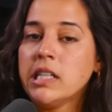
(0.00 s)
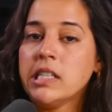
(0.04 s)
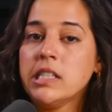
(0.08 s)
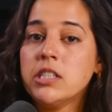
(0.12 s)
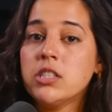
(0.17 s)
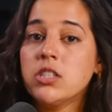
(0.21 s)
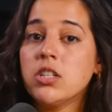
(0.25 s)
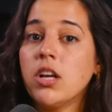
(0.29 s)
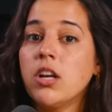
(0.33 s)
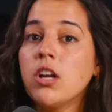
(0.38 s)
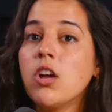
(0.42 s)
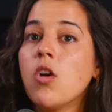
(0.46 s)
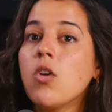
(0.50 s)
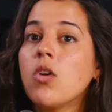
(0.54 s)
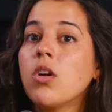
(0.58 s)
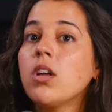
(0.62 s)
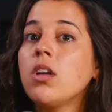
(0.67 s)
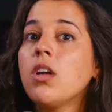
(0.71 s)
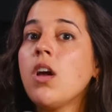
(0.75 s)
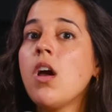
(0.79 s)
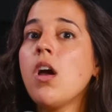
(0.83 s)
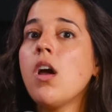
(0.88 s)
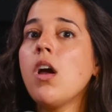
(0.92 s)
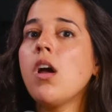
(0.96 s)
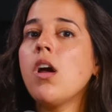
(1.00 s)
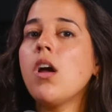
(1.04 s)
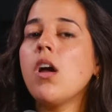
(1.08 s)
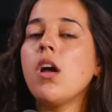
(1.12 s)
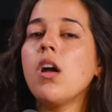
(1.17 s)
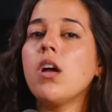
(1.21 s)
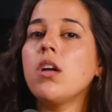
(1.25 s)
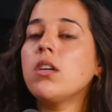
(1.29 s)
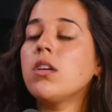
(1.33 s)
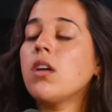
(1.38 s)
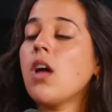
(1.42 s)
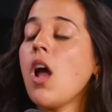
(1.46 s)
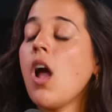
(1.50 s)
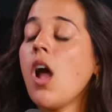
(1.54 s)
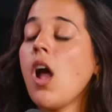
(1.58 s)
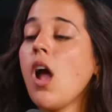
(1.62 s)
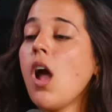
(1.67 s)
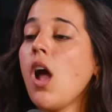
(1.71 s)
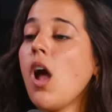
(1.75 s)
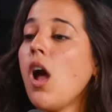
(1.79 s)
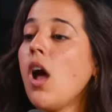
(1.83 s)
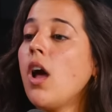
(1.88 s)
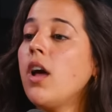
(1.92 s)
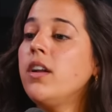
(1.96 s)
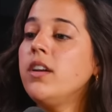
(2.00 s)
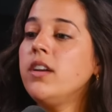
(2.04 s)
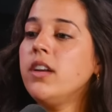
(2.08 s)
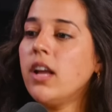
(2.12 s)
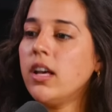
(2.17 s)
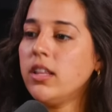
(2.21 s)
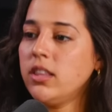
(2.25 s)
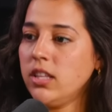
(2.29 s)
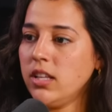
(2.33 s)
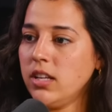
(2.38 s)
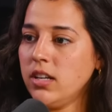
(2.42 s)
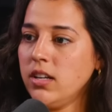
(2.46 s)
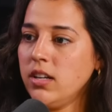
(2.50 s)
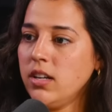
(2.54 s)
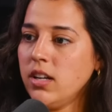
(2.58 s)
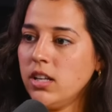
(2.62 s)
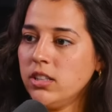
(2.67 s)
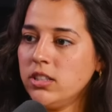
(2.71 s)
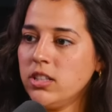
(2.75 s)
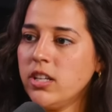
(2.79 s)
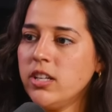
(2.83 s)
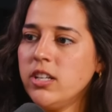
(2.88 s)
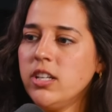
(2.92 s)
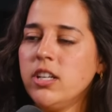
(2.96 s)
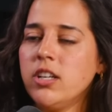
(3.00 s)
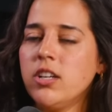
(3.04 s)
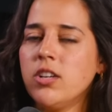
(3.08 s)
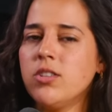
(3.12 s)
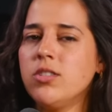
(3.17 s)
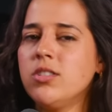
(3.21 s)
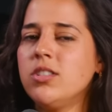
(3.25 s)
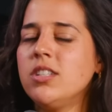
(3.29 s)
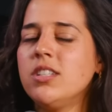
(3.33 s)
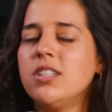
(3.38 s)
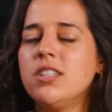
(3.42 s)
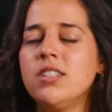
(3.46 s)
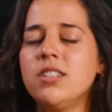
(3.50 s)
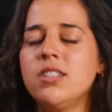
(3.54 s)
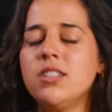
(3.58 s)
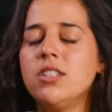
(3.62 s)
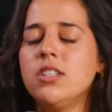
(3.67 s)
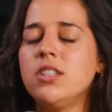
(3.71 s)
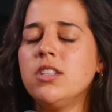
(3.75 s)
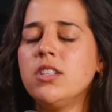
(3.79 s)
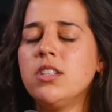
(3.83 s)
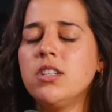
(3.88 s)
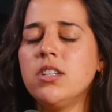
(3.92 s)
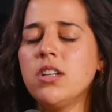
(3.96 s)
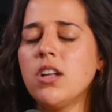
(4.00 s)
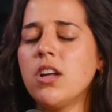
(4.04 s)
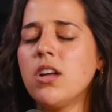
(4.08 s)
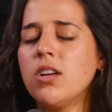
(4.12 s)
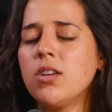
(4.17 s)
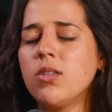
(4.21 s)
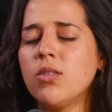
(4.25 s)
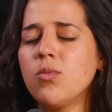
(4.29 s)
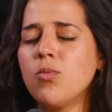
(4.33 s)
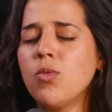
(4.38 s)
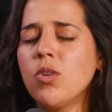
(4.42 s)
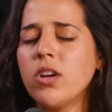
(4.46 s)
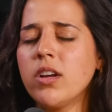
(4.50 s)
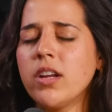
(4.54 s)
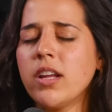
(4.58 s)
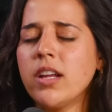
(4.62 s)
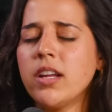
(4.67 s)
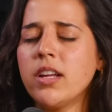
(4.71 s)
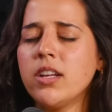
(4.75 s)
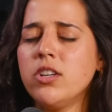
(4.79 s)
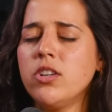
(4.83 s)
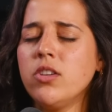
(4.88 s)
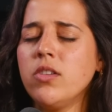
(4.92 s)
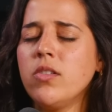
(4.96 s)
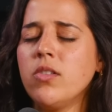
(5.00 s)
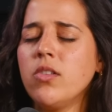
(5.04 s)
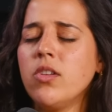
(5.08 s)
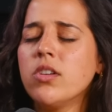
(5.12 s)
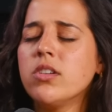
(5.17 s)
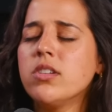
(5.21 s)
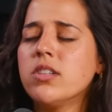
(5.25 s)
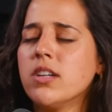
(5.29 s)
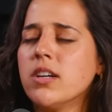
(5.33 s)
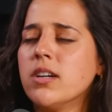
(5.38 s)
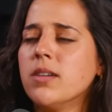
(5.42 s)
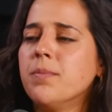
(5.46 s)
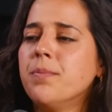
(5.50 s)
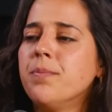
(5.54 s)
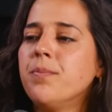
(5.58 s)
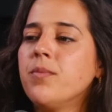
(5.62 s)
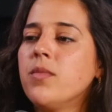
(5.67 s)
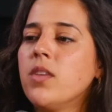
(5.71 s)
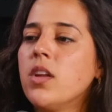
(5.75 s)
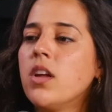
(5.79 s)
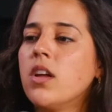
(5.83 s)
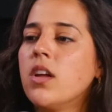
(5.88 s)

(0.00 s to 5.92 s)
So I go, ah, ah, nothing. He goes, this is not working and you look dumb.